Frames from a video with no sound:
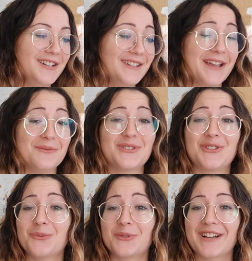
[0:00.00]
yeah, I'm
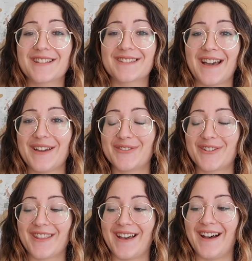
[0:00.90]
super excited for
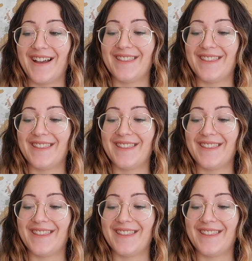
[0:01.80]
that.